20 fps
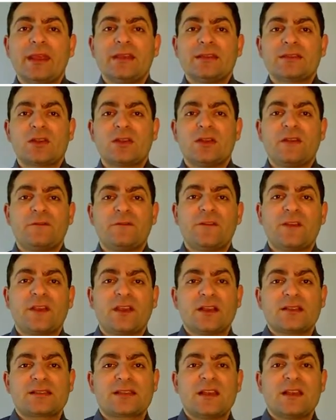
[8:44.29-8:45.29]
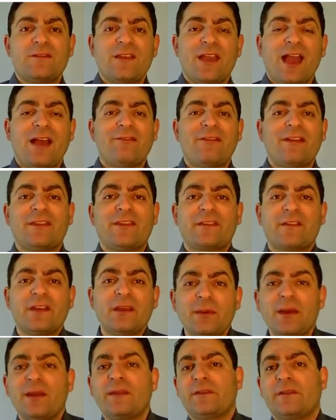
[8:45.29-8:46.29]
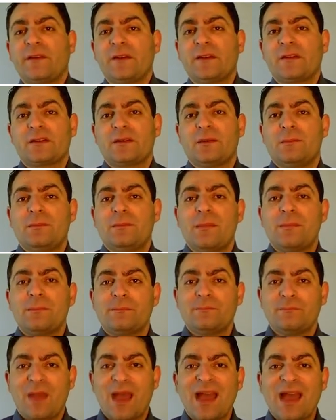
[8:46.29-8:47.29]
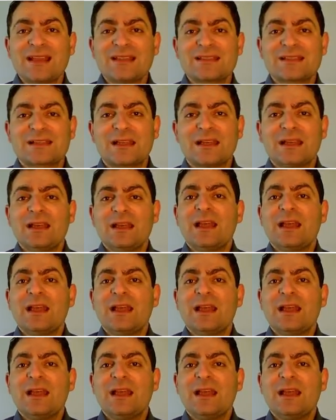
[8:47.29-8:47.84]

So if we consider we have a 3x3 mask,